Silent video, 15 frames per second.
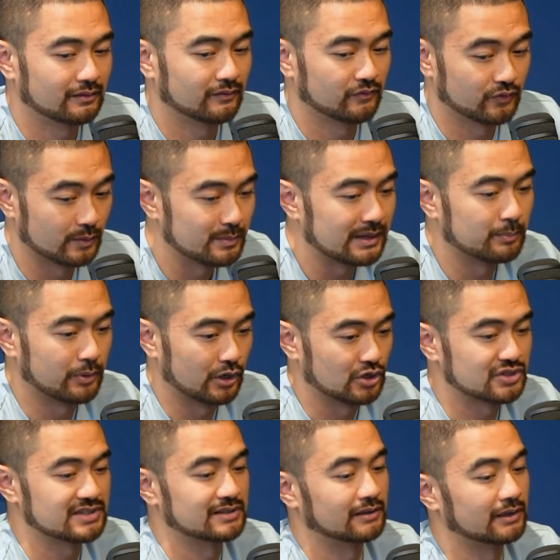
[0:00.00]
for me
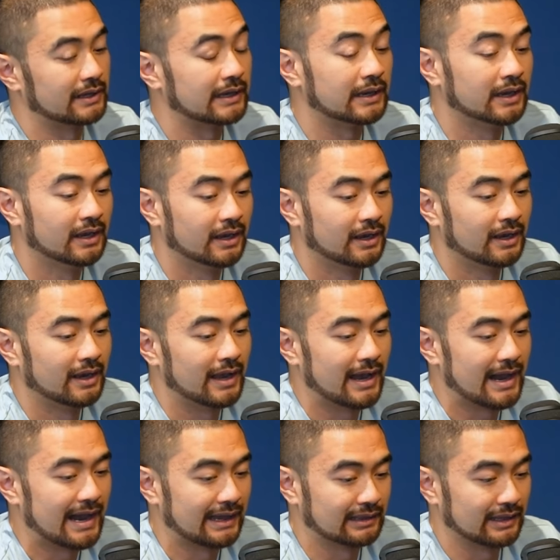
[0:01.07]
personally,
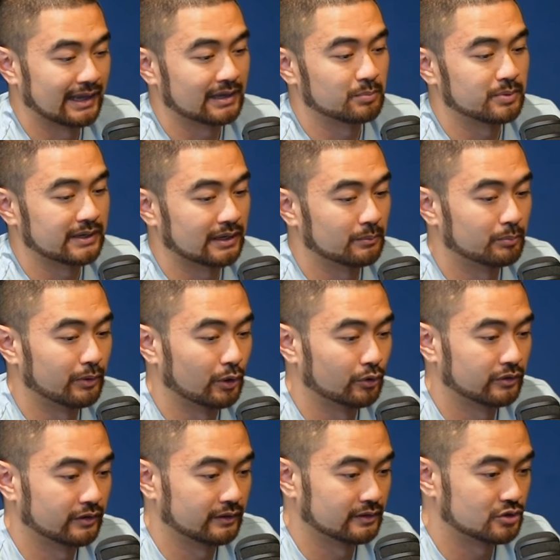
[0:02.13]
I like being
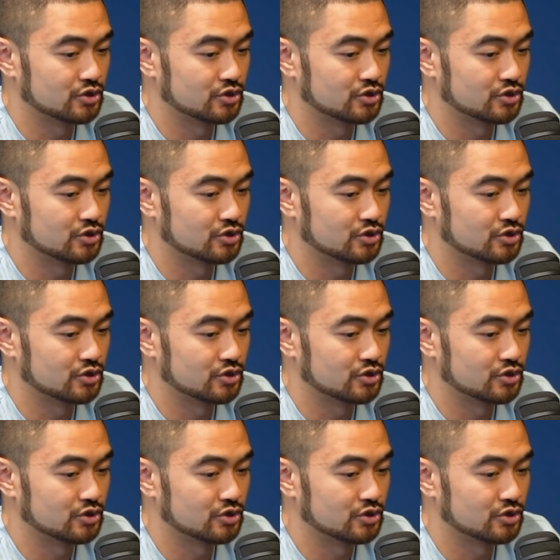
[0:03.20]
both on the